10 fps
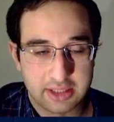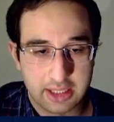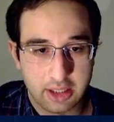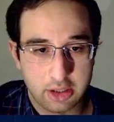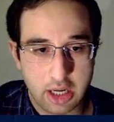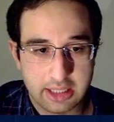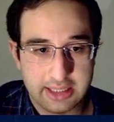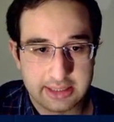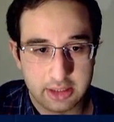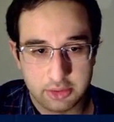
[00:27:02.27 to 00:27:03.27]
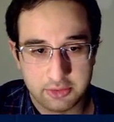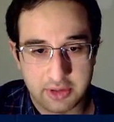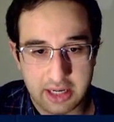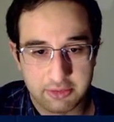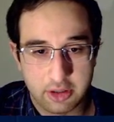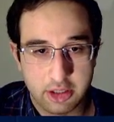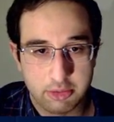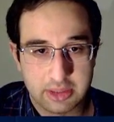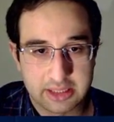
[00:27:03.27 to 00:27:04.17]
Like, they're not easy to find for a human,